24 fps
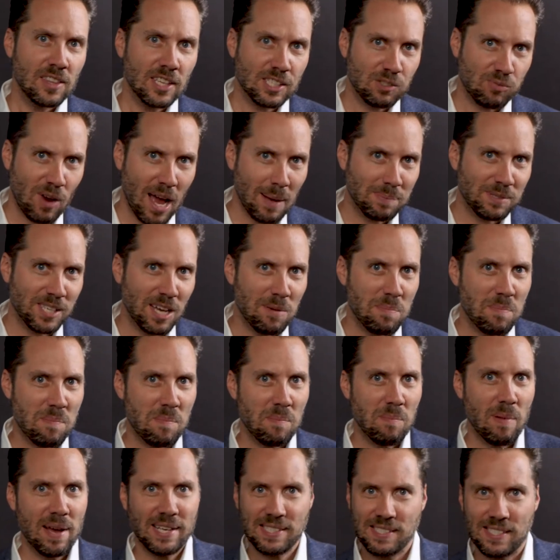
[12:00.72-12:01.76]
This wraps up
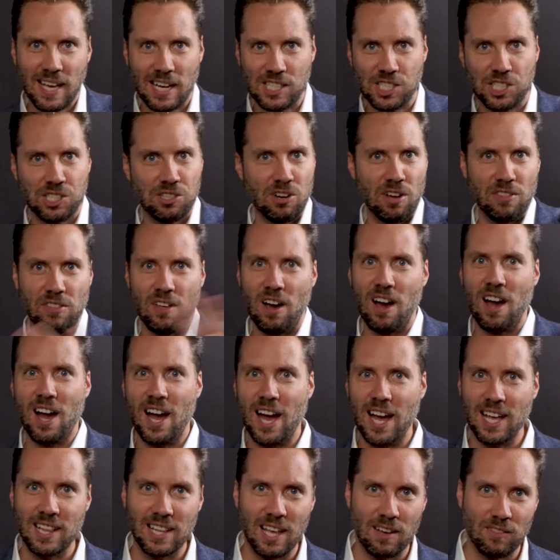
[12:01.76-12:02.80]
my section on the
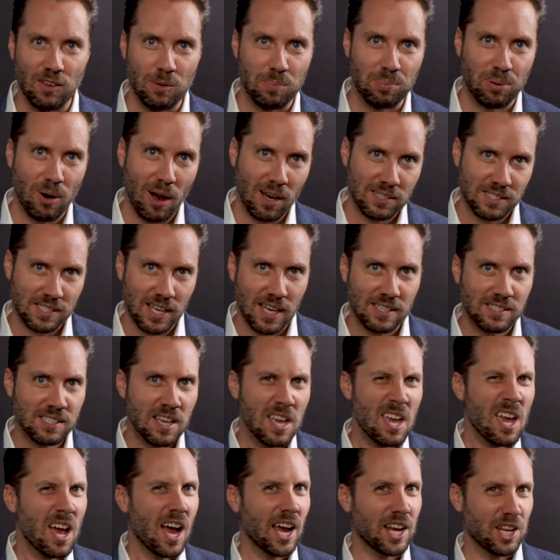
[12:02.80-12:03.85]
high-level process.
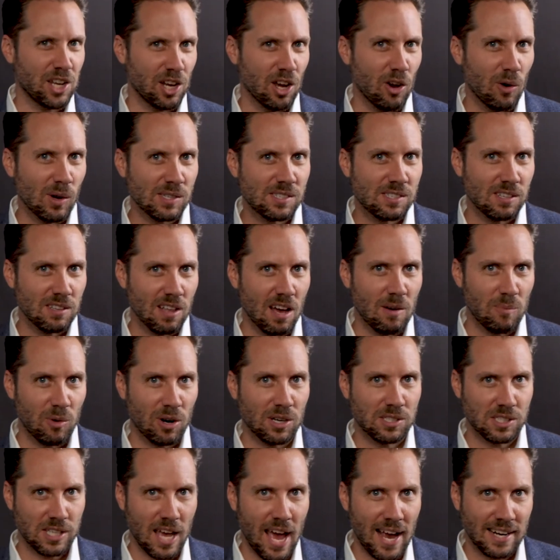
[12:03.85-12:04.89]
I know it's a lot more
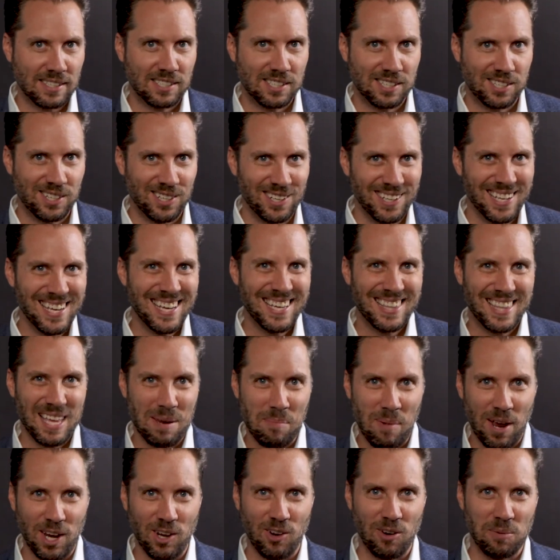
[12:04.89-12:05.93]
tactical than
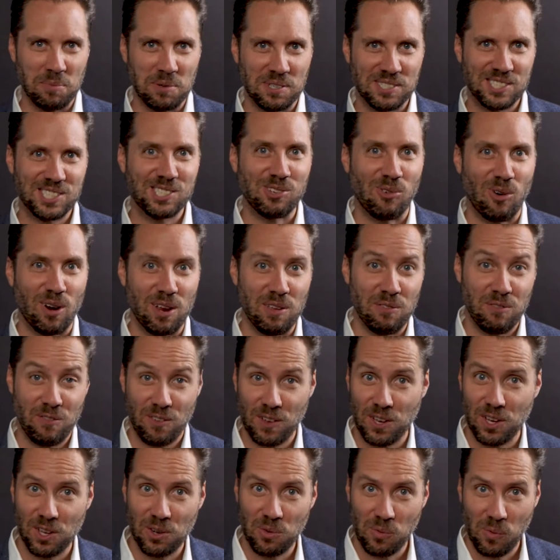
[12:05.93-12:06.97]
my normal
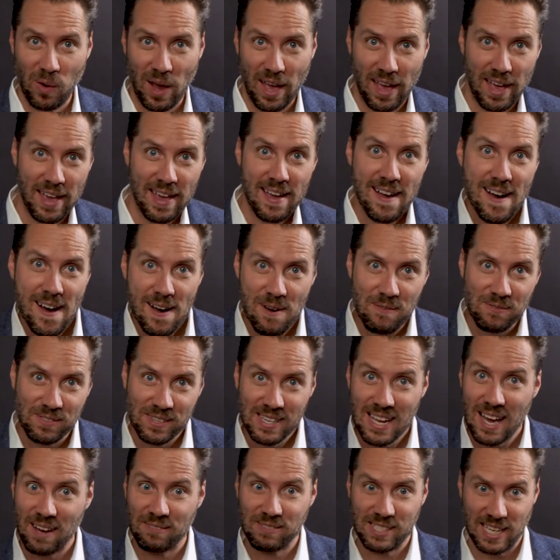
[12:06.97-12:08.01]
story-filled way
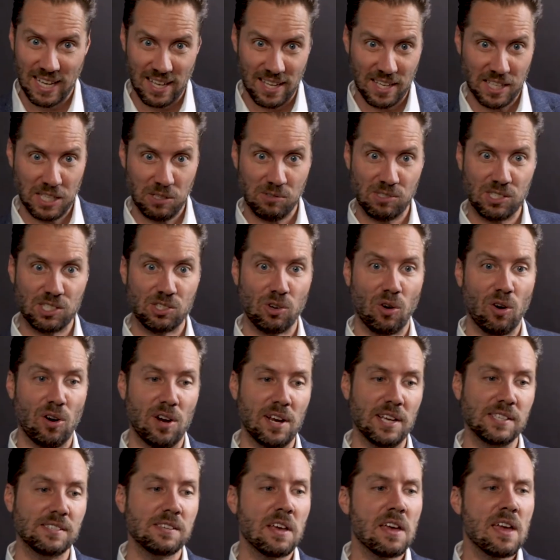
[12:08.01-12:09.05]
of telling you
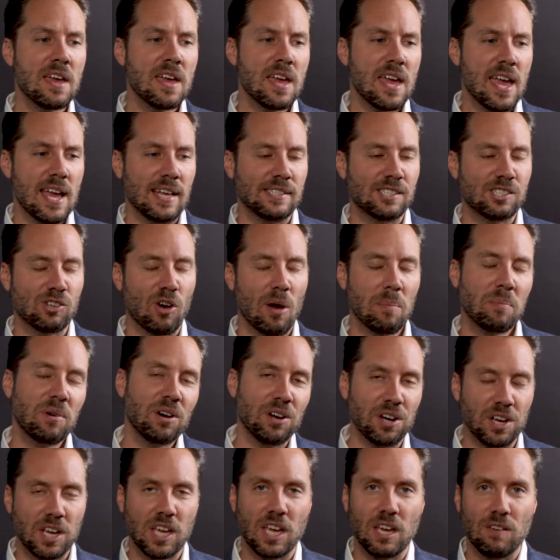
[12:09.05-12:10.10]
stories. And so I'm
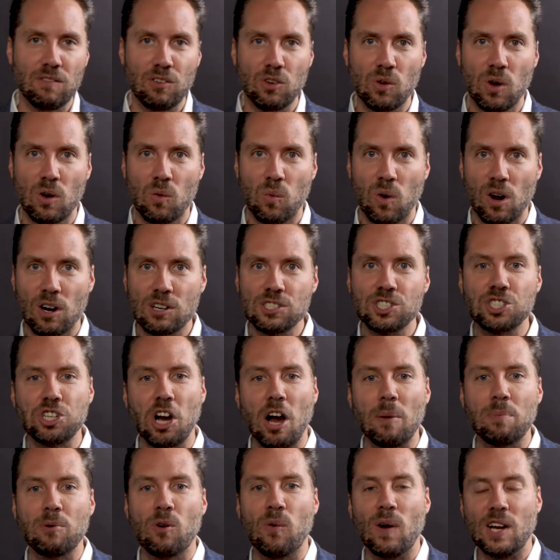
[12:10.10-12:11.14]
going to give you a
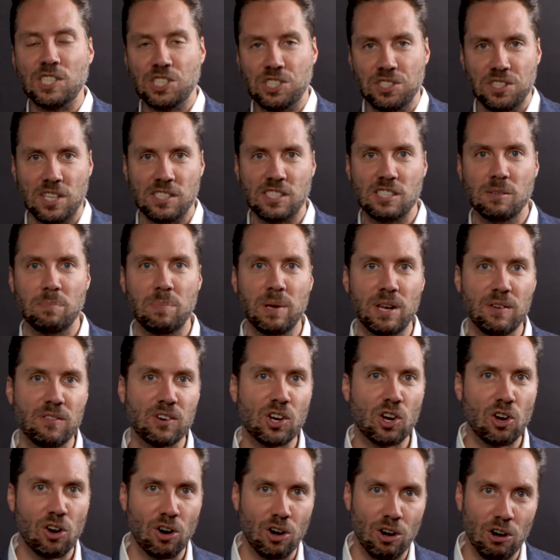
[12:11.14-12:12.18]
workshop question that's a bit of a
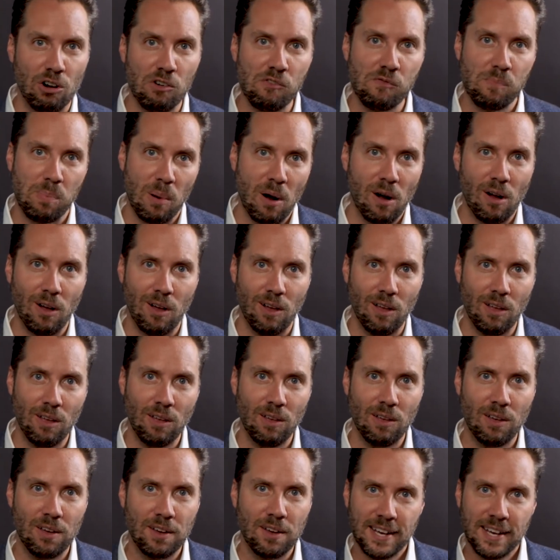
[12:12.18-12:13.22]
curveball
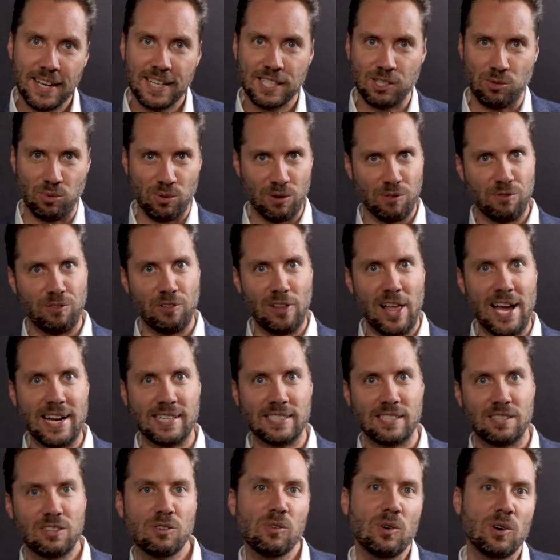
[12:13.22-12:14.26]
to
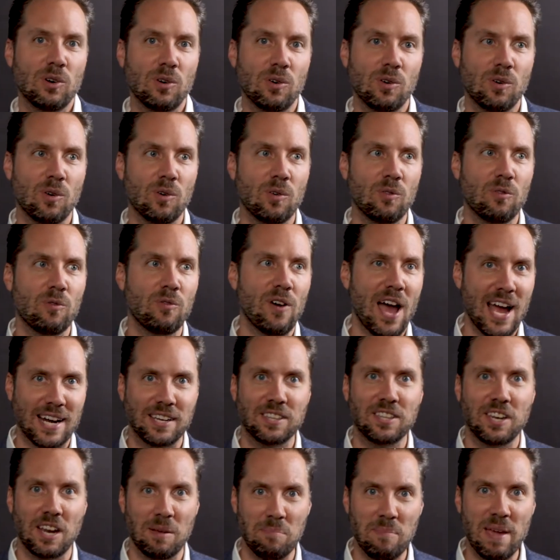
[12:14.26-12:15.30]
reflect the
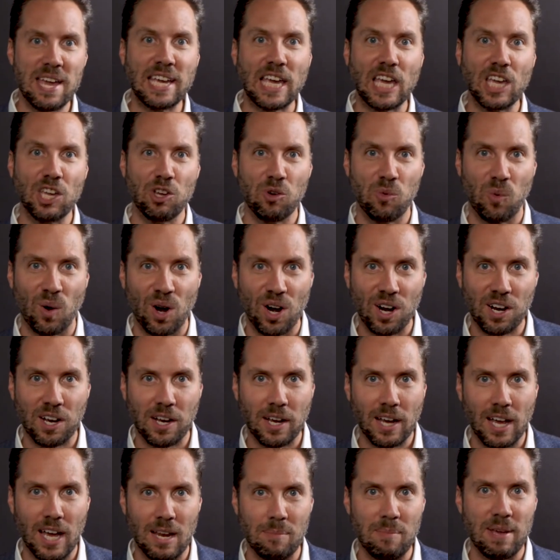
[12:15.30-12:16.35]
fact that I'm making you
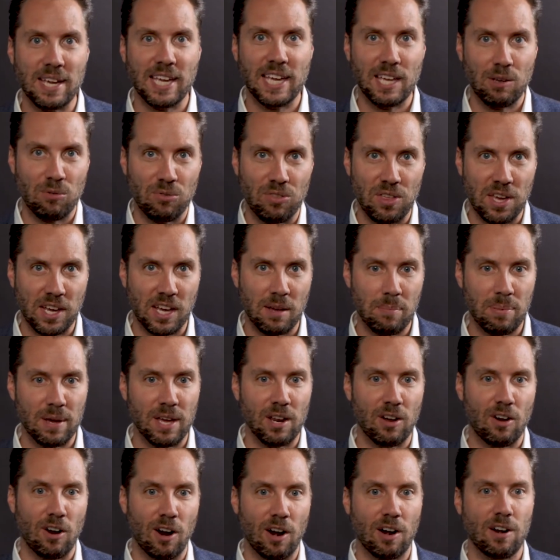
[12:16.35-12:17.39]
work and making you think a
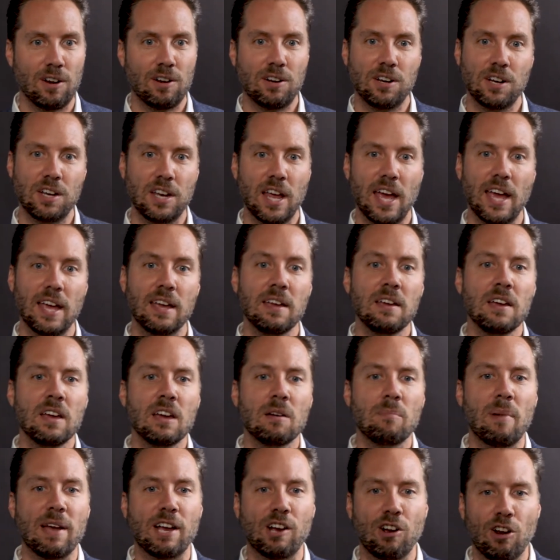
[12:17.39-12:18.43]
bit harder today.
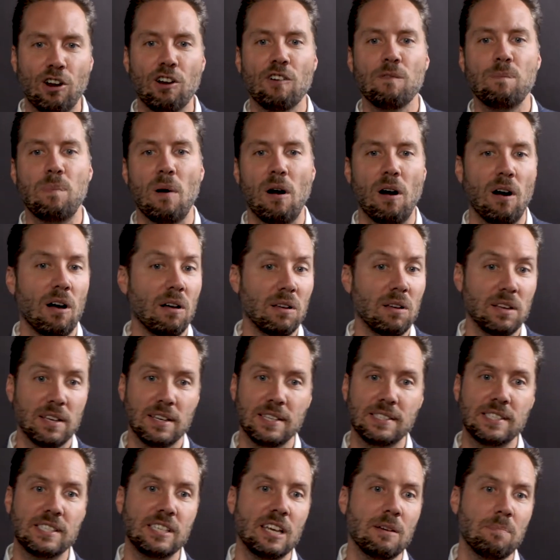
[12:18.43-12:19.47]
My curveball
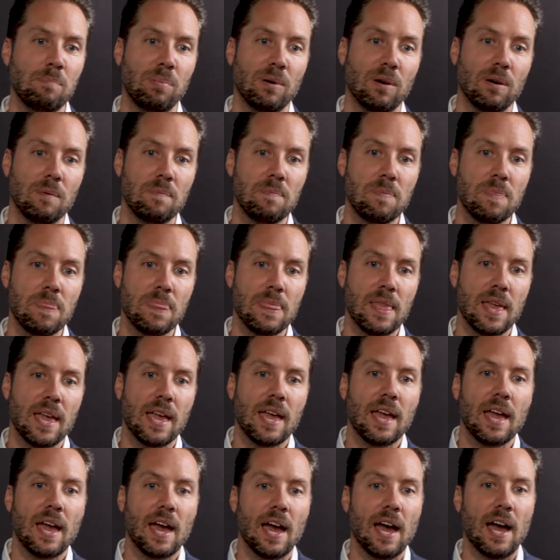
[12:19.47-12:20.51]
is simple.
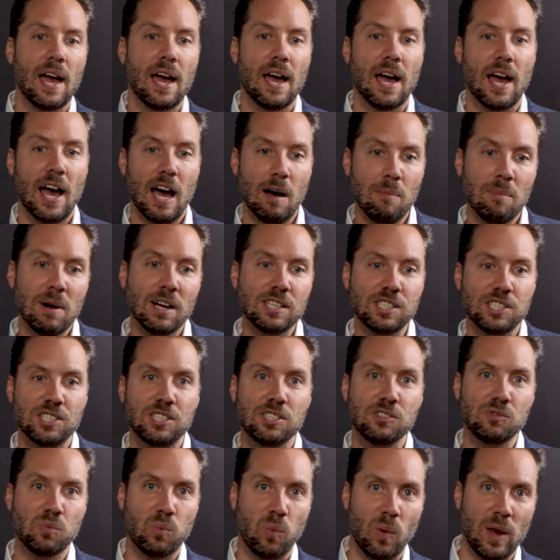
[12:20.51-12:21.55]
How much
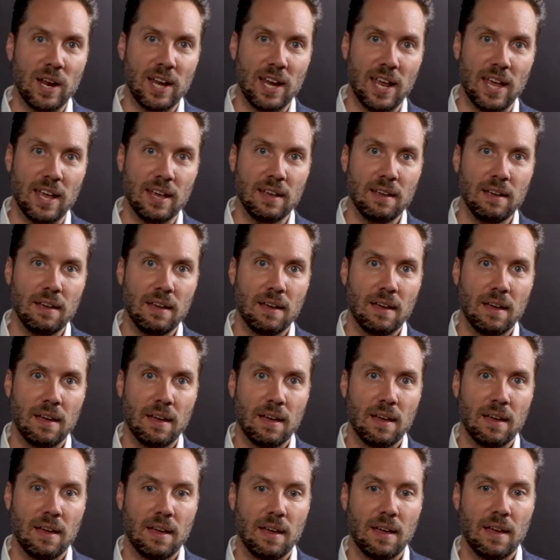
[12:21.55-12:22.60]
does winning
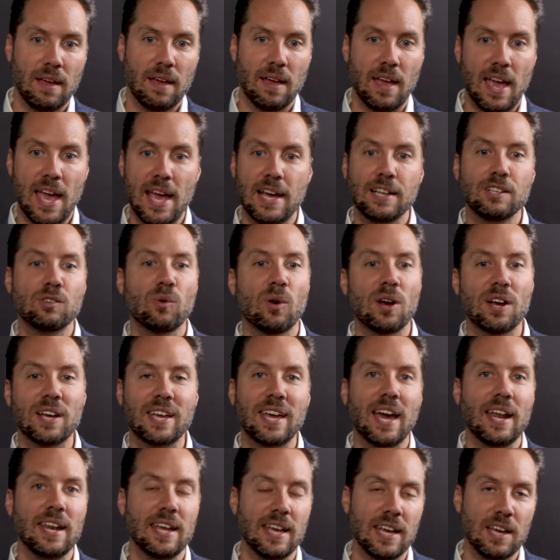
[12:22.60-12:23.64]
and/or
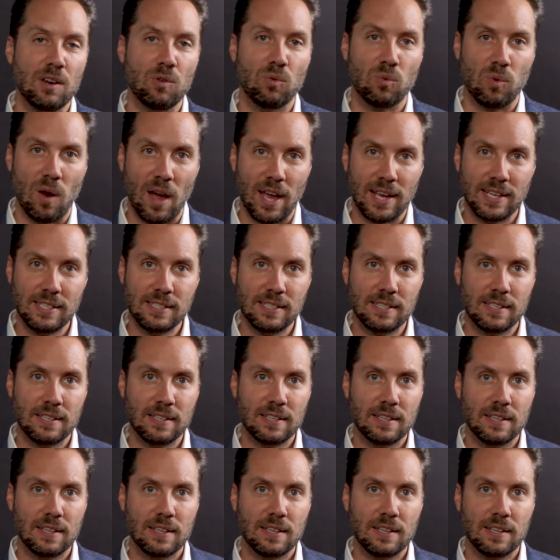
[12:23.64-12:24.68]
getting it right
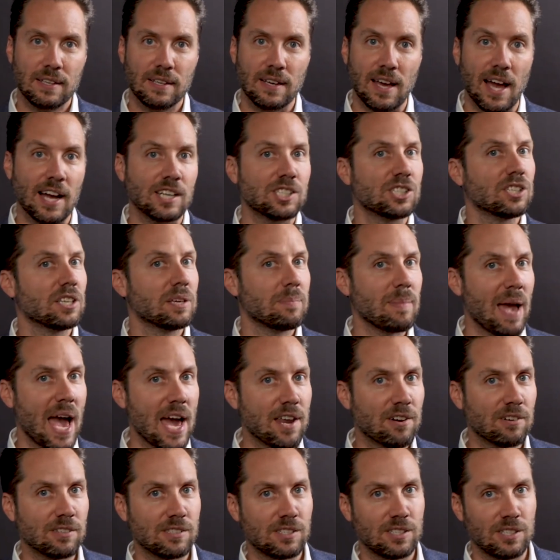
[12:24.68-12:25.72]
actually
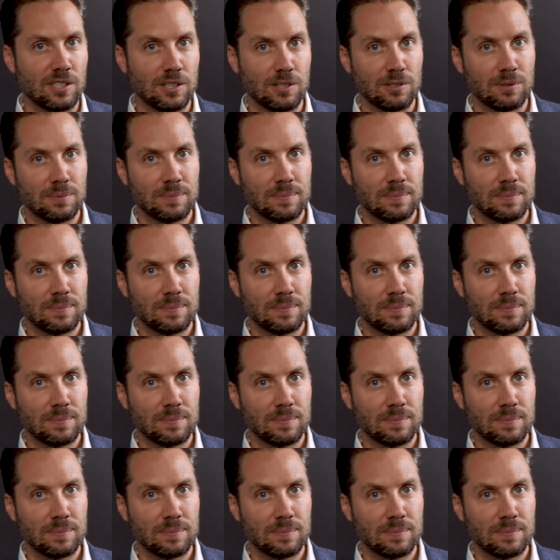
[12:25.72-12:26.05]
matter to you?